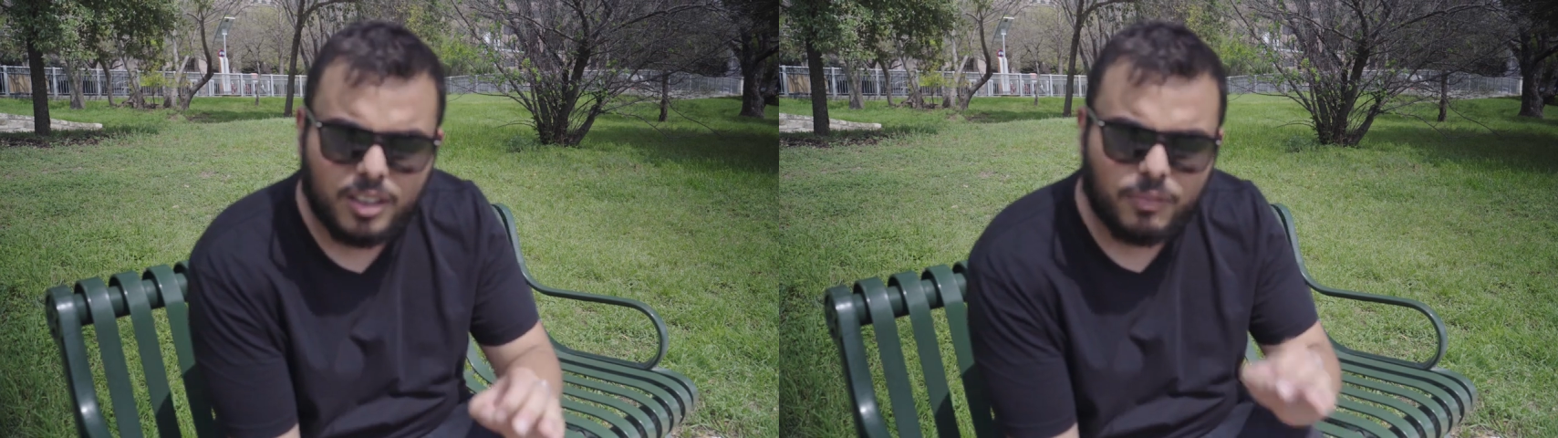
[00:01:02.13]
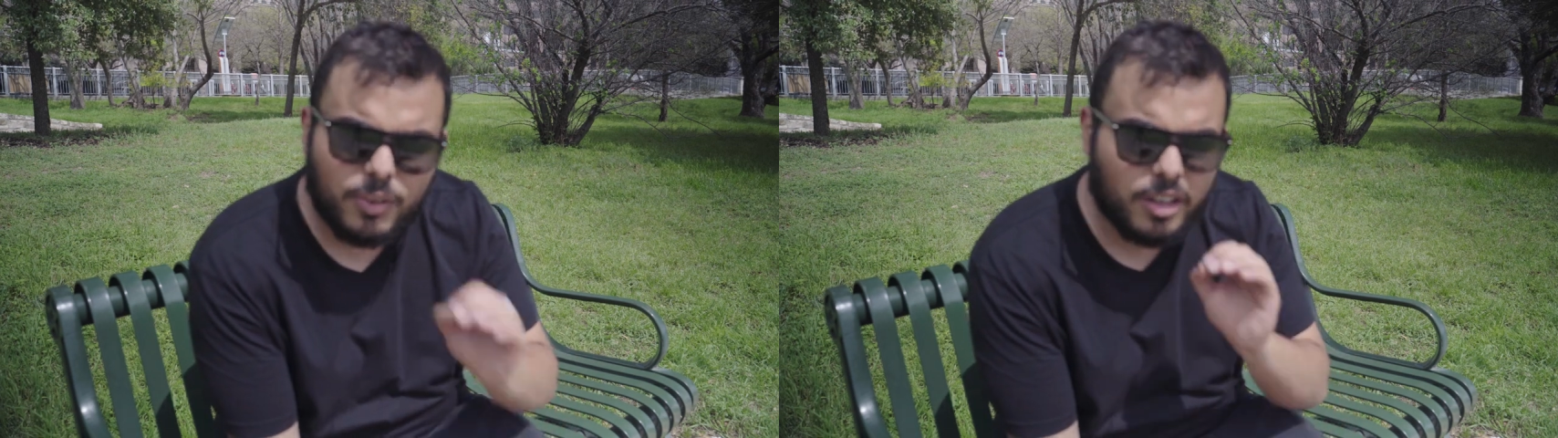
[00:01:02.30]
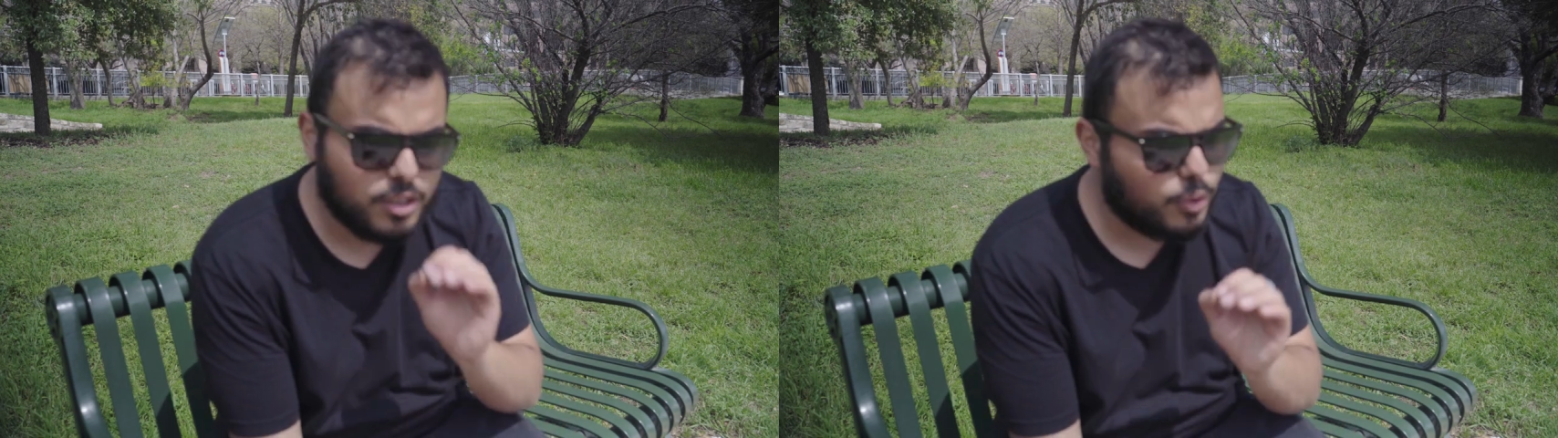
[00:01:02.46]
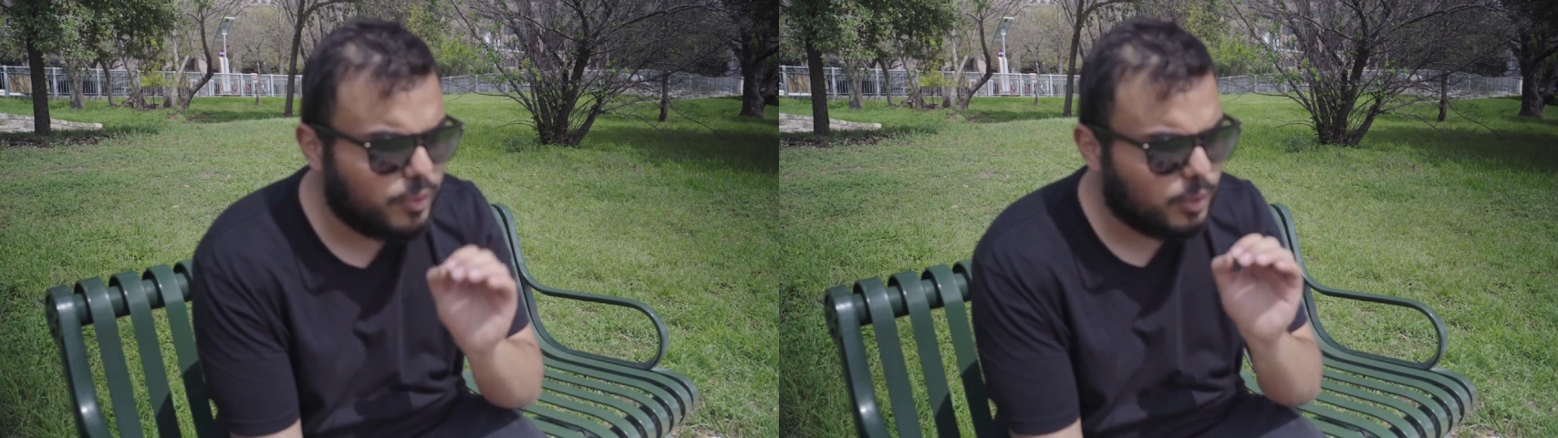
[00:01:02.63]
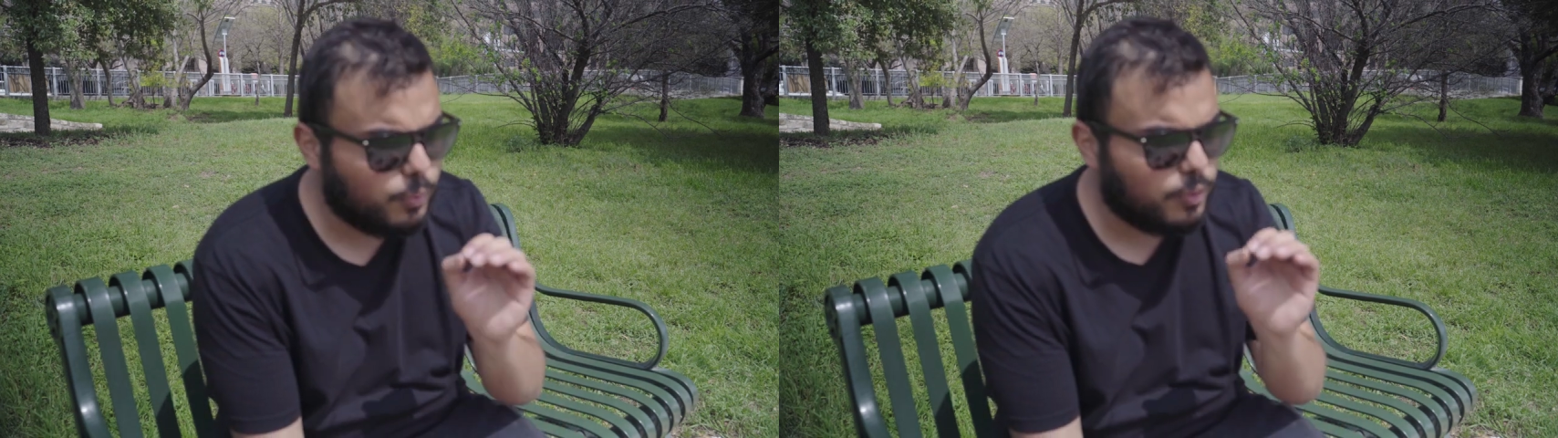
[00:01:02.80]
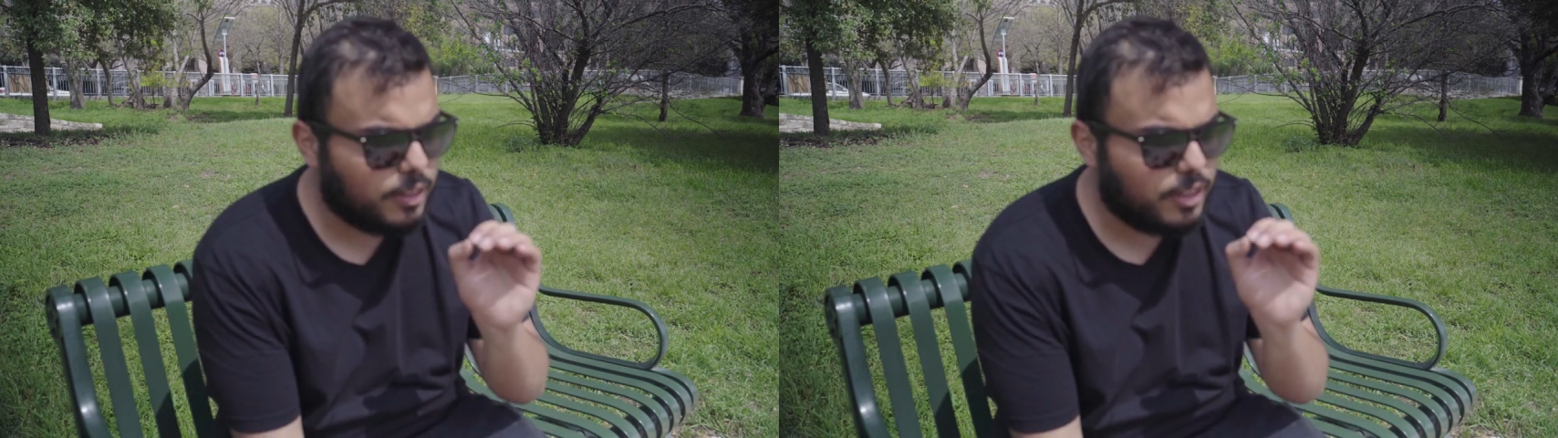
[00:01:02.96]
because you
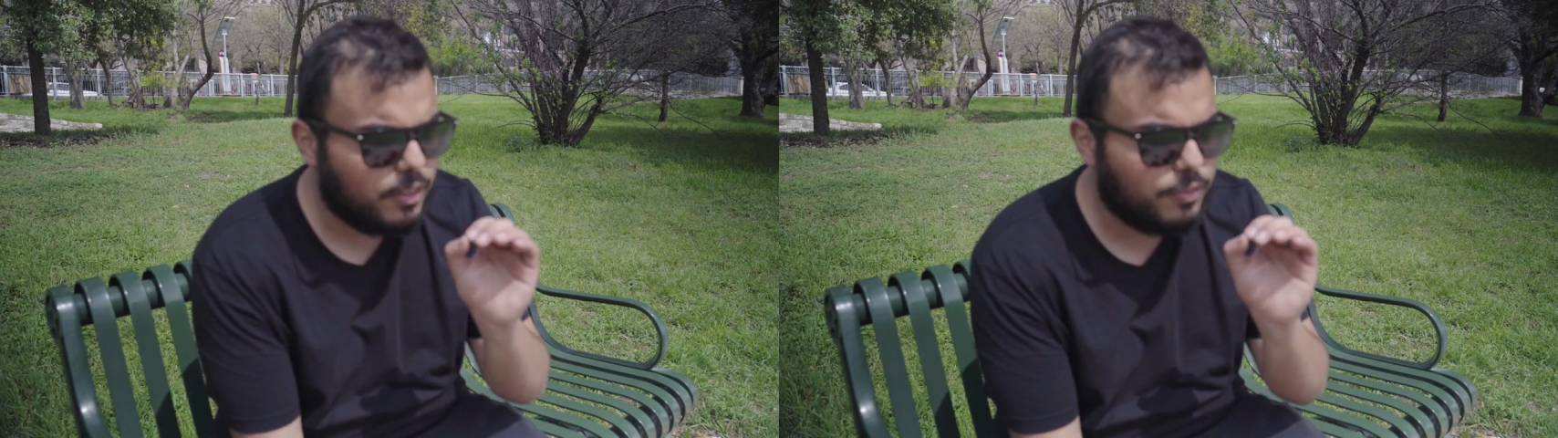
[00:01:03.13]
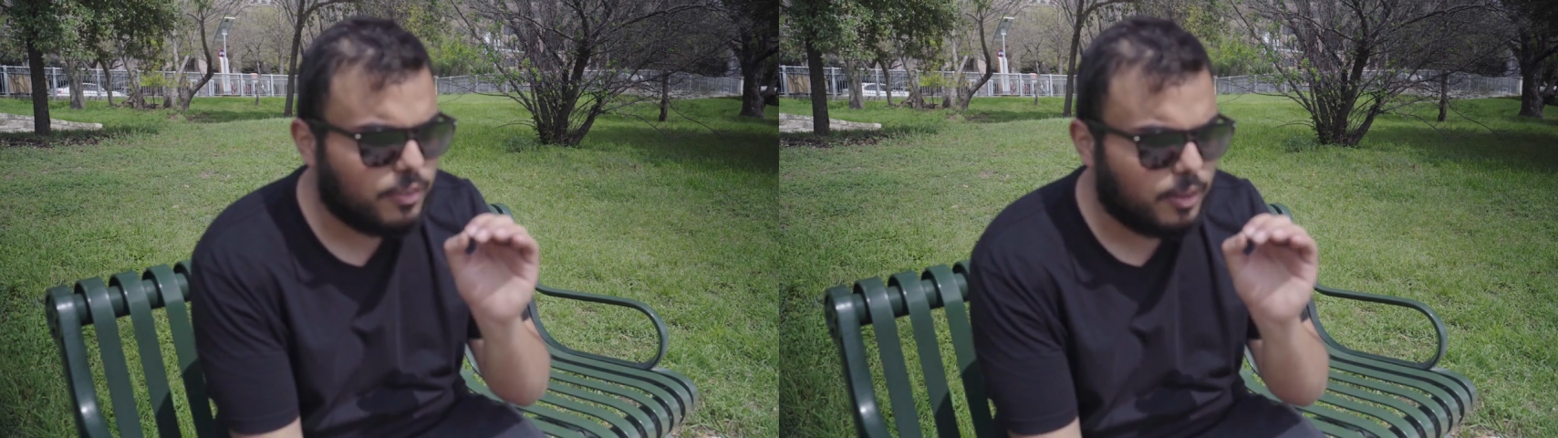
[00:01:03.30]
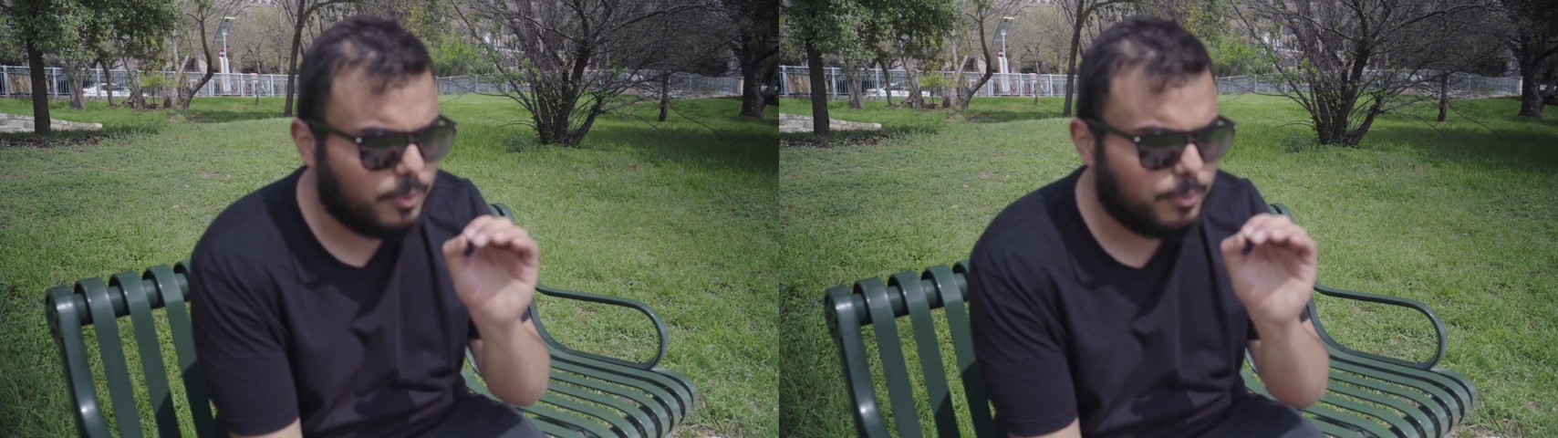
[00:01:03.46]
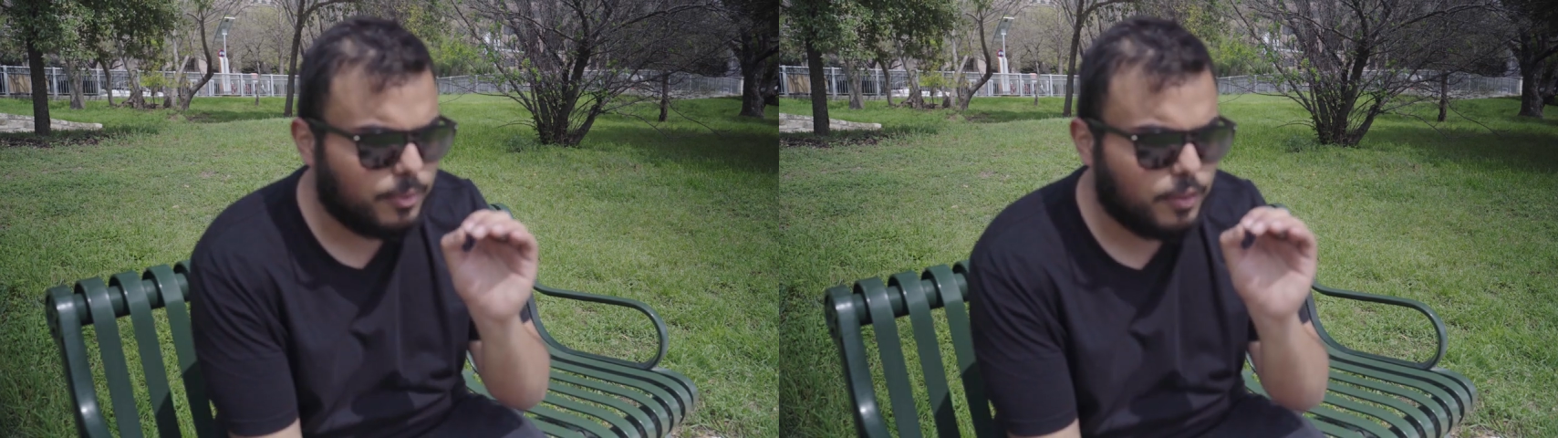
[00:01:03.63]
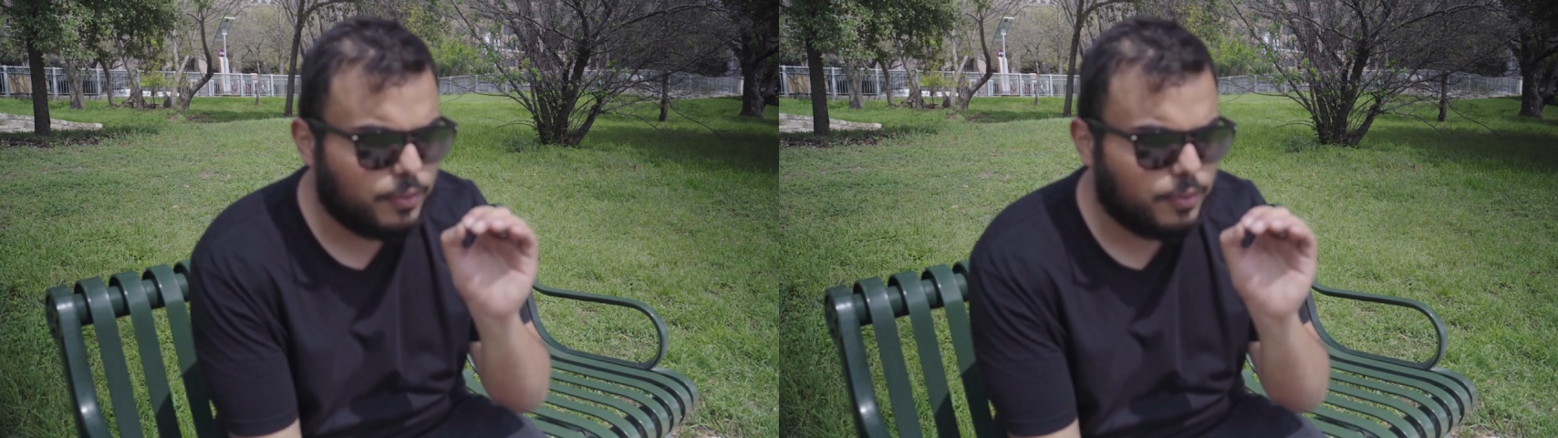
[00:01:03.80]
really want to give them the